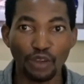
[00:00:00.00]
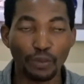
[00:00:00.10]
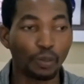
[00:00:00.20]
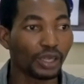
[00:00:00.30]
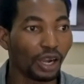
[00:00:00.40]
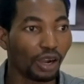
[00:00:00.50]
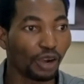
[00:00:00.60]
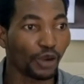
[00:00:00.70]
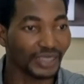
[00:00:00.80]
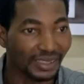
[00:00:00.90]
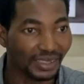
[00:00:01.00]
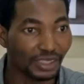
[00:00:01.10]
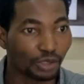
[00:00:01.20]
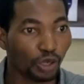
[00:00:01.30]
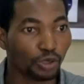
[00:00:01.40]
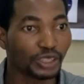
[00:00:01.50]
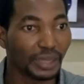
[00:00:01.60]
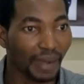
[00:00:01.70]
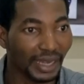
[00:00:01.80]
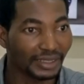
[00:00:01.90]
of urgency to also
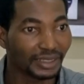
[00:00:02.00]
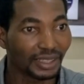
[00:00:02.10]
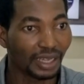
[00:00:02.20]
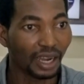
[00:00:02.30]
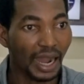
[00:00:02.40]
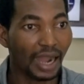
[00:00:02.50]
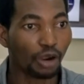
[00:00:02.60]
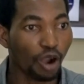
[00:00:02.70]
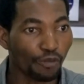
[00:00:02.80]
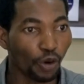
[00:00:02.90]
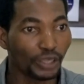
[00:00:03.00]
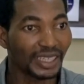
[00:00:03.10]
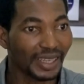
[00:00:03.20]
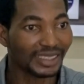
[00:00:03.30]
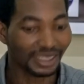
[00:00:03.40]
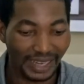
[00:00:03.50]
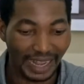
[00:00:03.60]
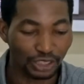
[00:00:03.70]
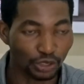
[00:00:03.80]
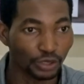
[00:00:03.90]
demand a call for a general strike
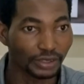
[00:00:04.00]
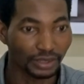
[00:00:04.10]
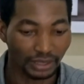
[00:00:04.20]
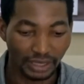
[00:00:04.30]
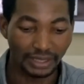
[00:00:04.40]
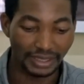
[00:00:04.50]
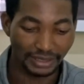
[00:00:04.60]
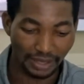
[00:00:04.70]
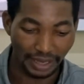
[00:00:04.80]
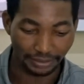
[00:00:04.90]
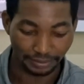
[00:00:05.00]
action in Nigeria.